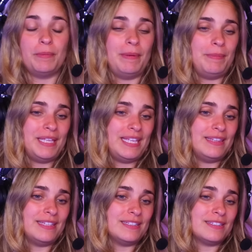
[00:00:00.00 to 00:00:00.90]
But maybe he
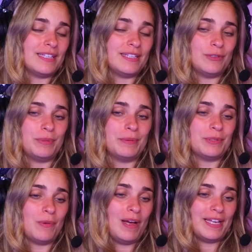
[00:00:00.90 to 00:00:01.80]
thinks like he'll be able to
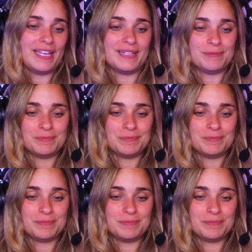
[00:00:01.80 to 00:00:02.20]
walk again.